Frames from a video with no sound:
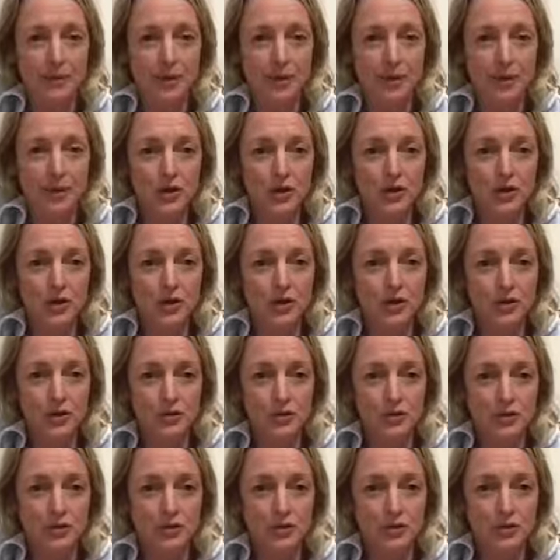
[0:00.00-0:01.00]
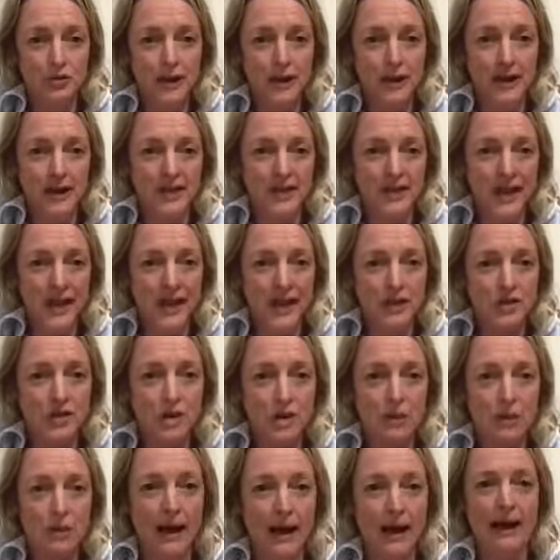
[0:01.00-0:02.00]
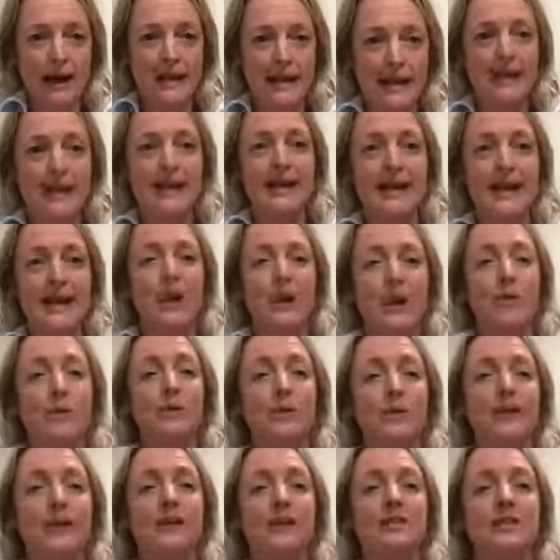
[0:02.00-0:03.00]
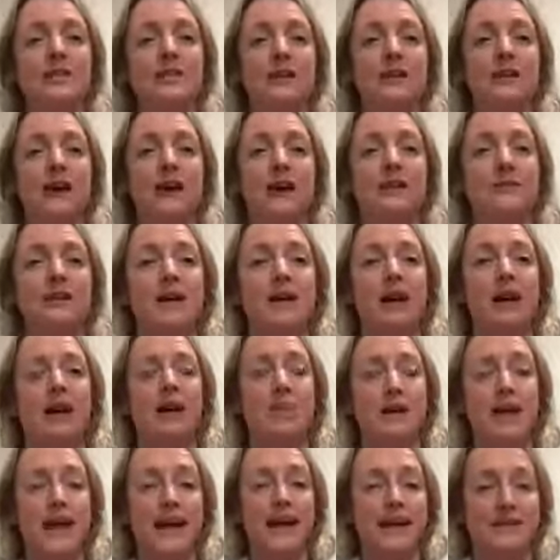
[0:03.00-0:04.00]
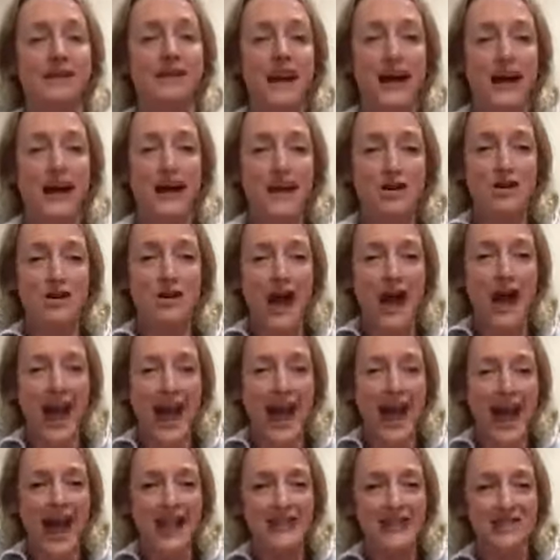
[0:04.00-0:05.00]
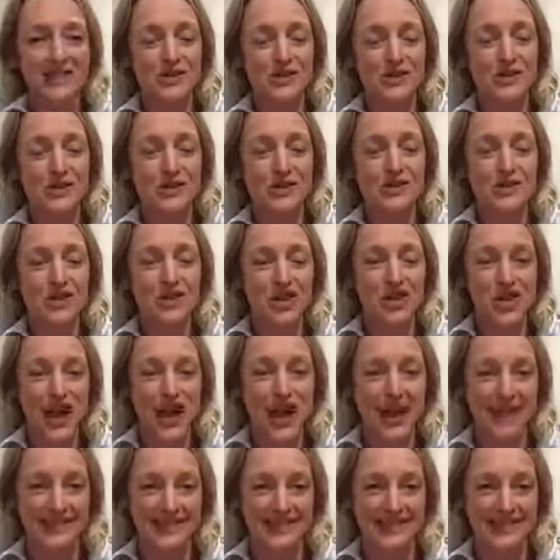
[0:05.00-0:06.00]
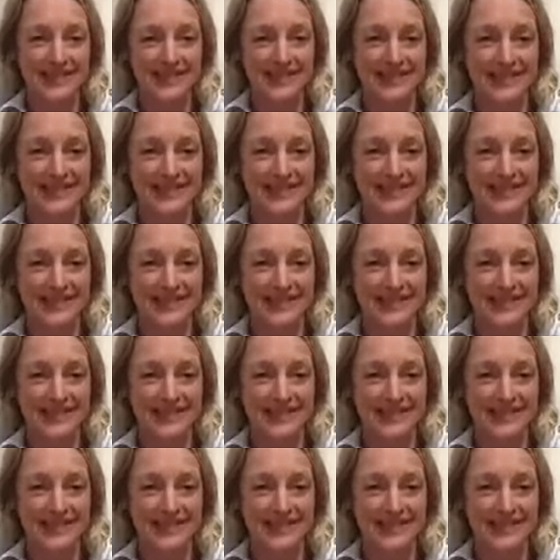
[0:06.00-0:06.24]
Push the floor away, engage your belly. Inhale, reach the arms up. Exhale, hands to chest.